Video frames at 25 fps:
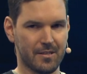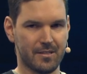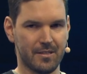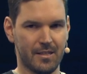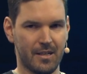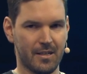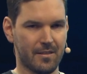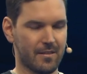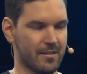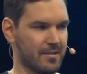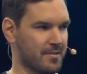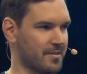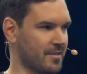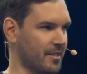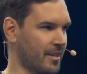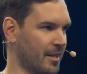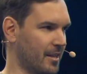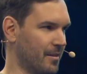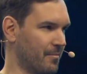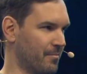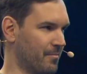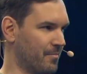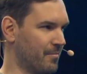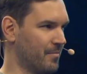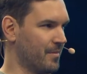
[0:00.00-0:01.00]
is not the
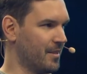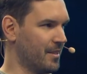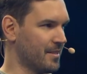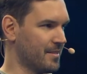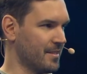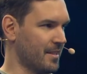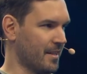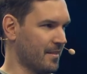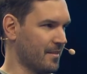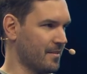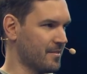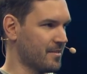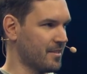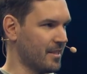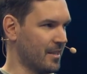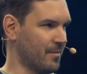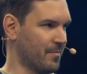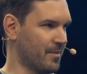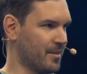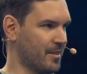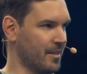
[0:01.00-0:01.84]
same is not the same